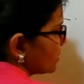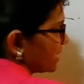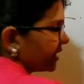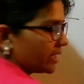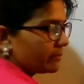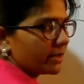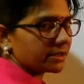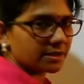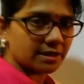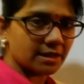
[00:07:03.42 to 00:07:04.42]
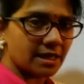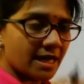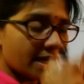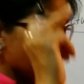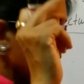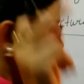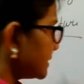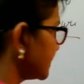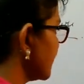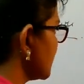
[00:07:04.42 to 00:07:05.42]
genetic material.
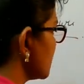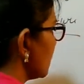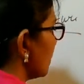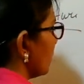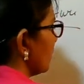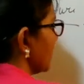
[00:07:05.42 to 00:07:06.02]
This whole